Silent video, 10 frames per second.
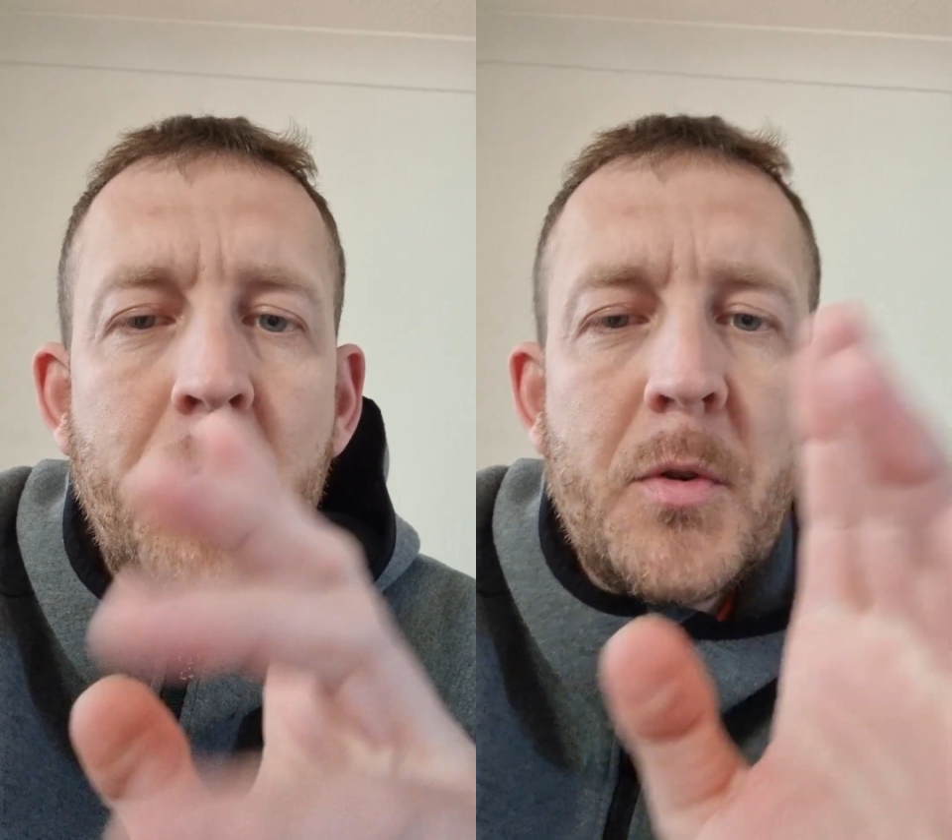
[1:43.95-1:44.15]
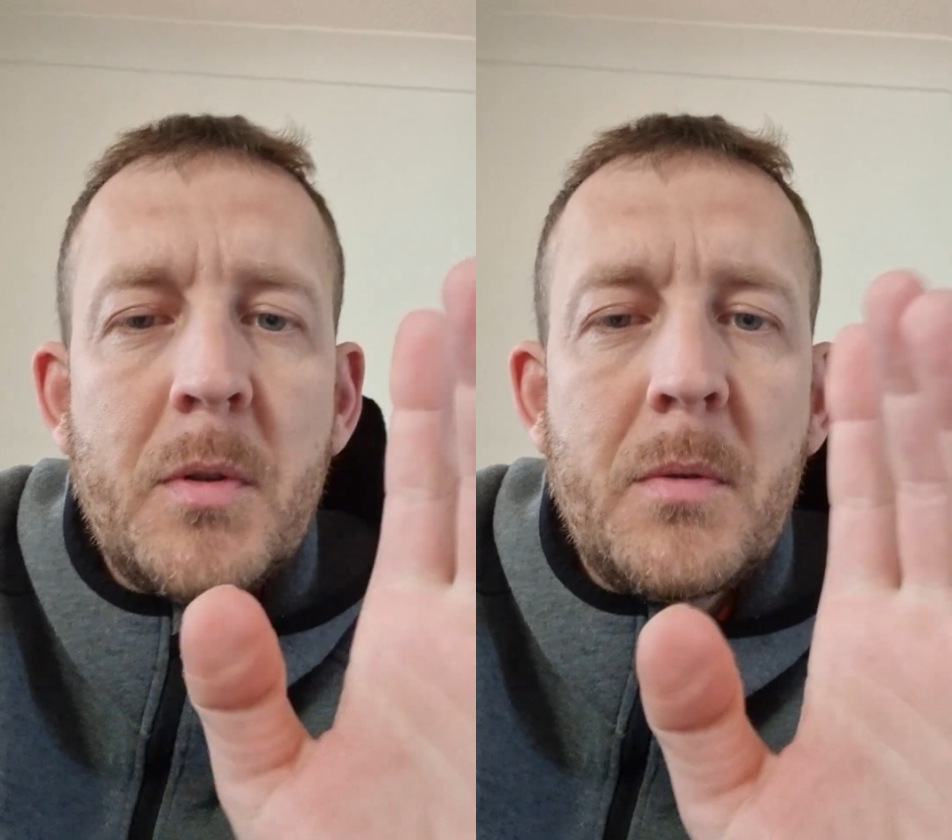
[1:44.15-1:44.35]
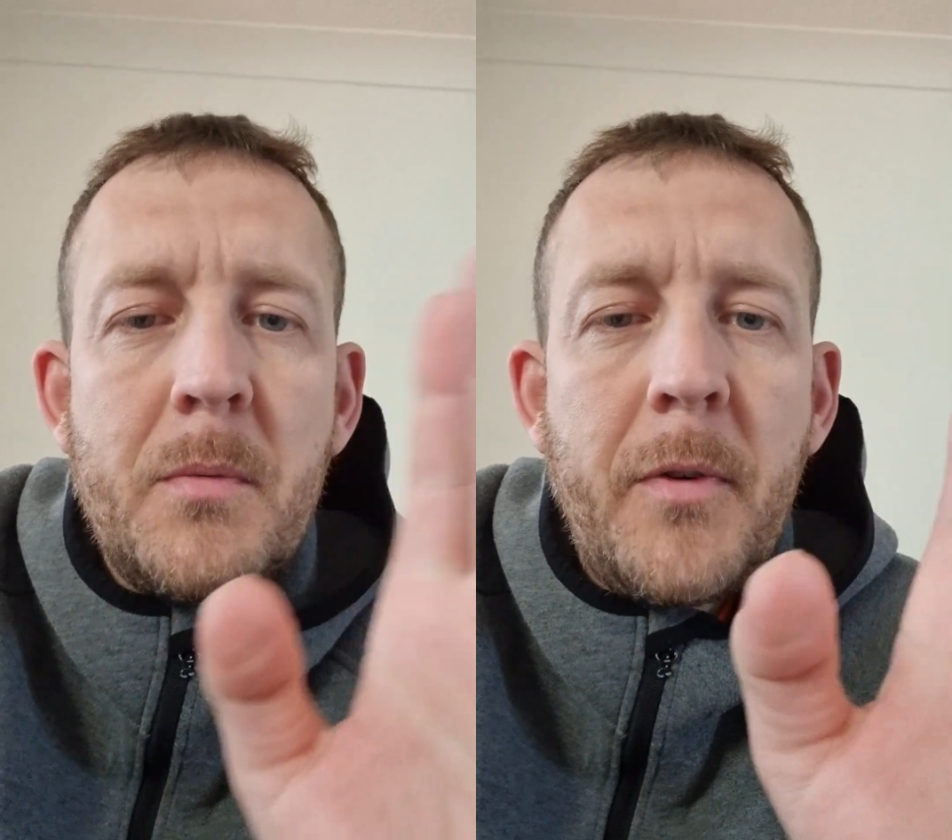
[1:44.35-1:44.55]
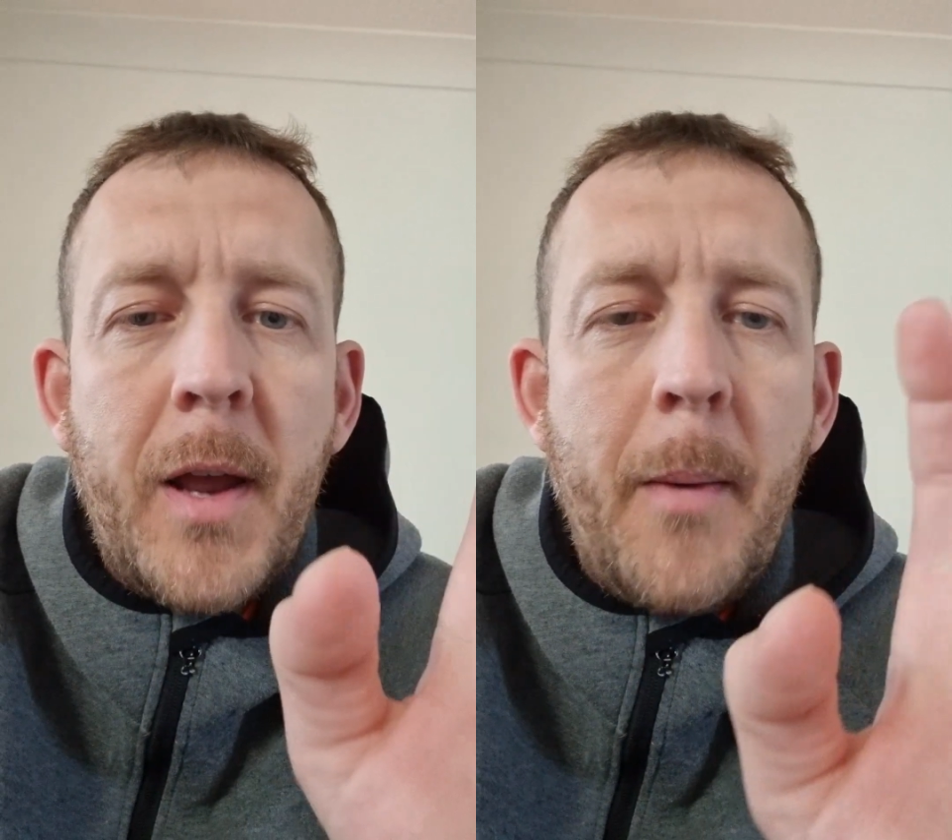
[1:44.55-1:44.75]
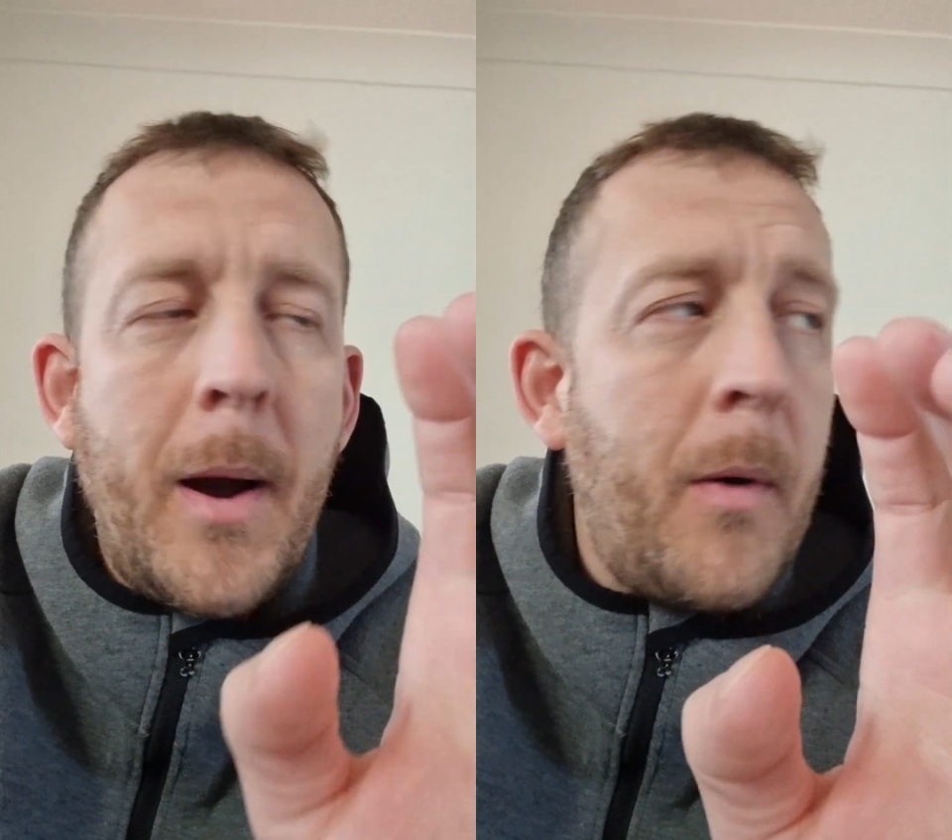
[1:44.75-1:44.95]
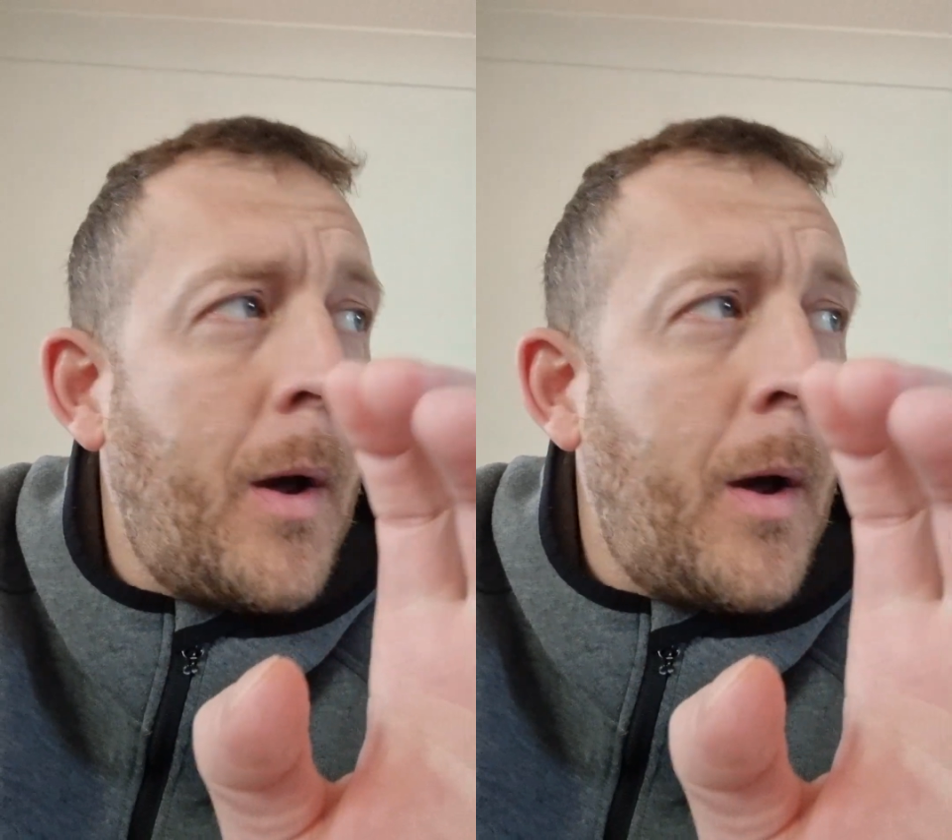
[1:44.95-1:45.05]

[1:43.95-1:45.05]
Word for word: Just forget about